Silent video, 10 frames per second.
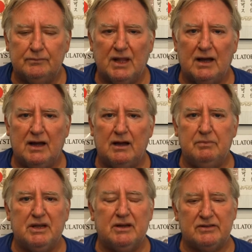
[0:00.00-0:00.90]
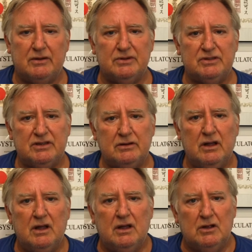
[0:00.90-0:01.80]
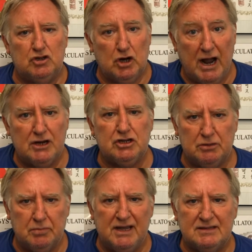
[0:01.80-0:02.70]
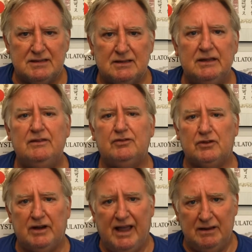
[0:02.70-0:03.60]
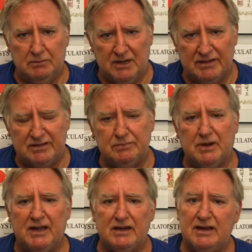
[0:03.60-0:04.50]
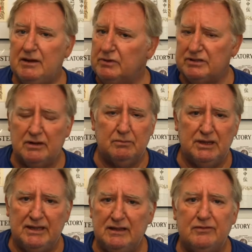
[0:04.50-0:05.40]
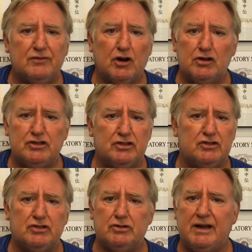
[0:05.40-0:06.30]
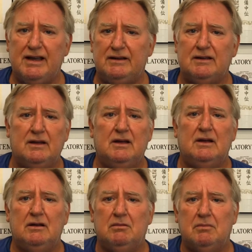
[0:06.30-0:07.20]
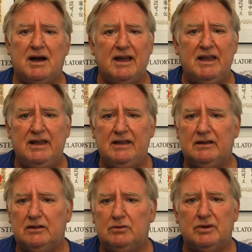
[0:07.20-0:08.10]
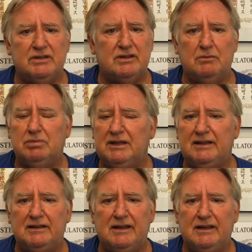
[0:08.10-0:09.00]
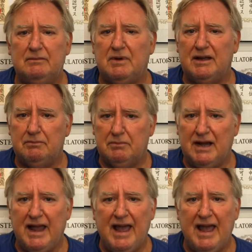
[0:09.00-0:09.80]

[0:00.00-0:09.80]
Uh, because I was in traction basically for eight months, my knee was completely frozen straight, my heel was completely, my, my